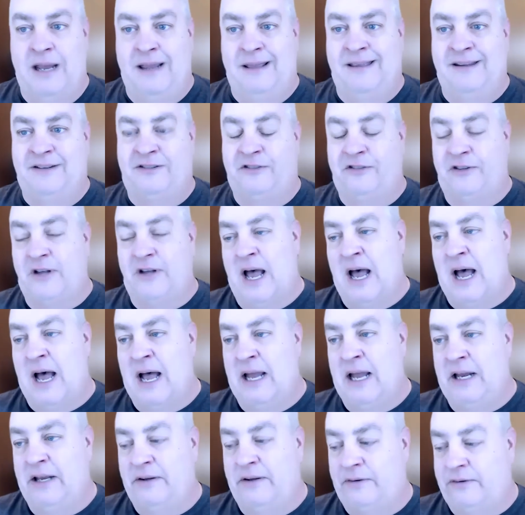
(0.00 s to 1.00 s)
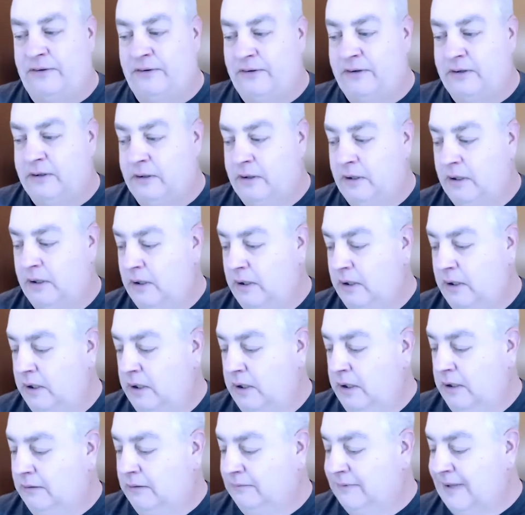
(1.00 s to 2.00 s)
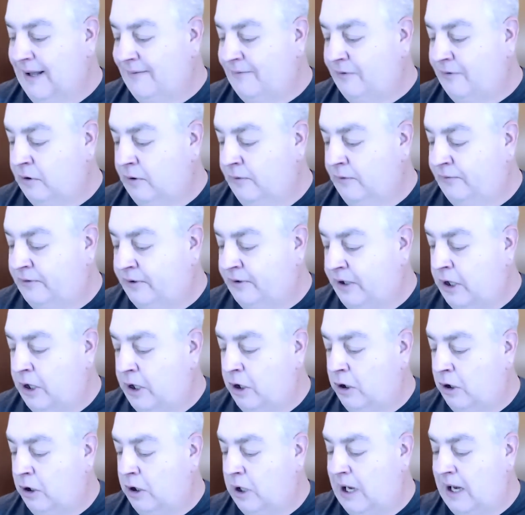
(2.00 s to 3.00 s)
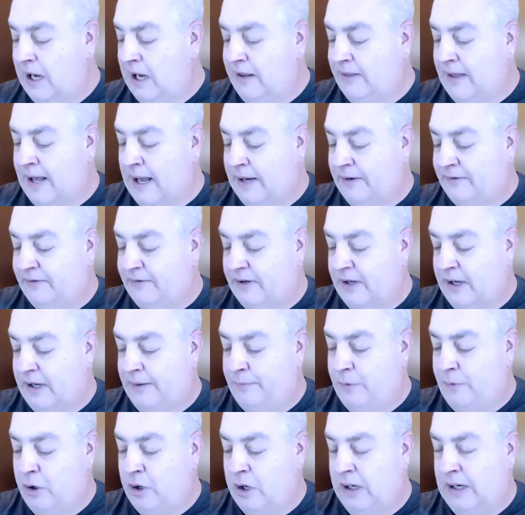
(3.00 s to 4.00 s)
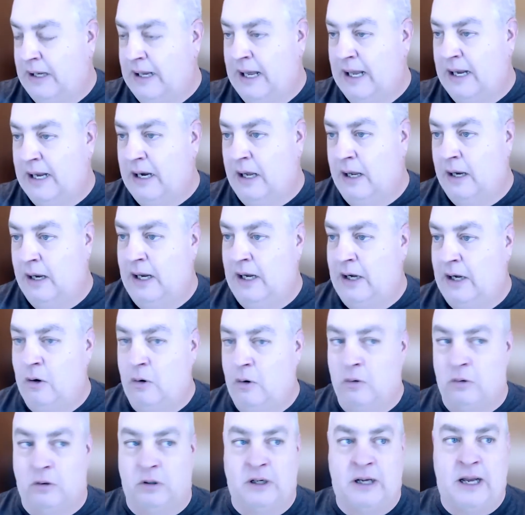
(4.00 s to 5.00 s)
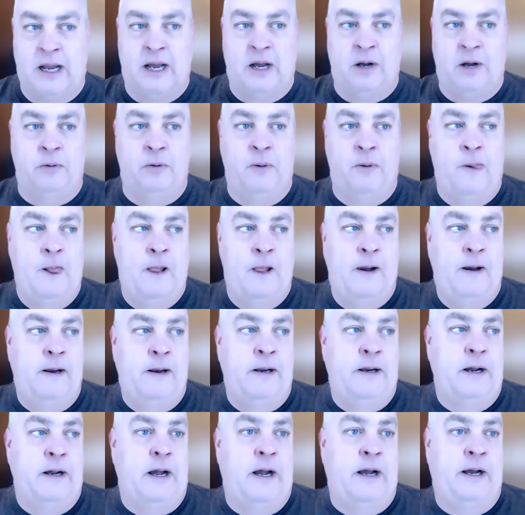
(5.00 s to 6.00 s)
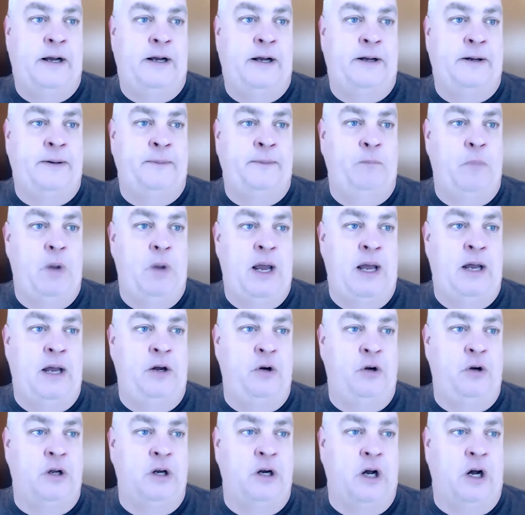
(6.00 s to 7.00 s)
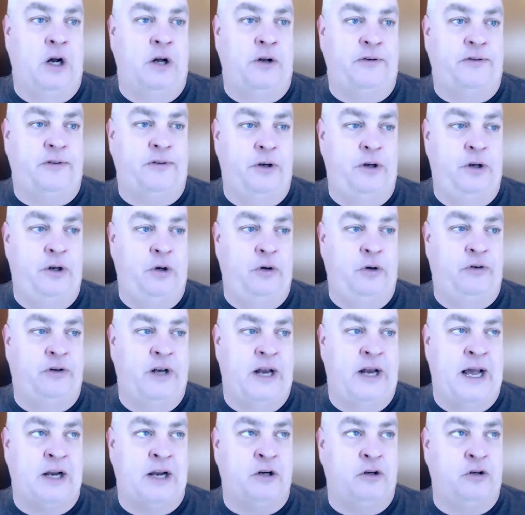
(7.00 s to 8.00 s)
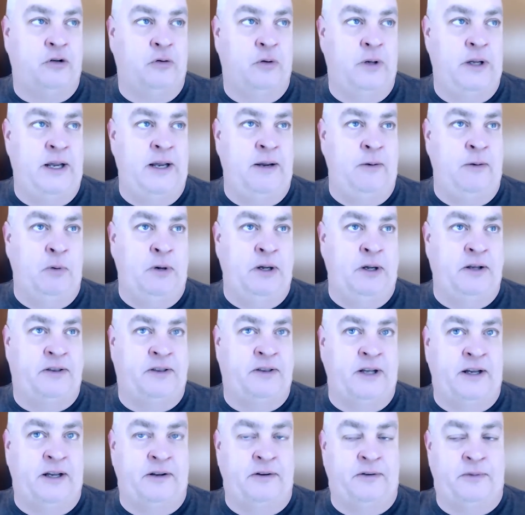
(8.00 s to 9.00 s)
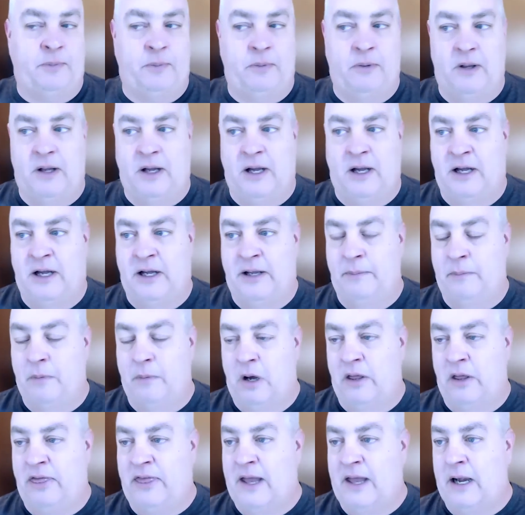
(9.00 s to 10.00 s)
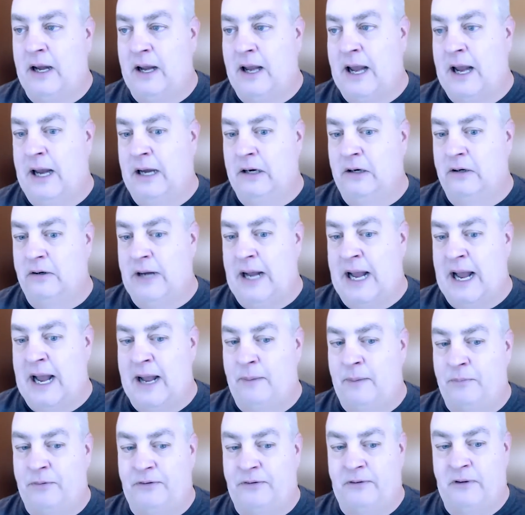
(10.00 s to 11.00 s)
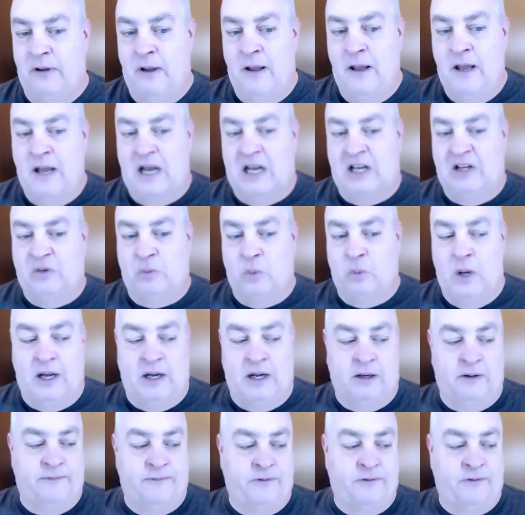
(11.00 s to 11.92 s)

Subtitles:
This is the highest level of security that you can get on a Google account. And you can also use it actually with authenticator apps as well.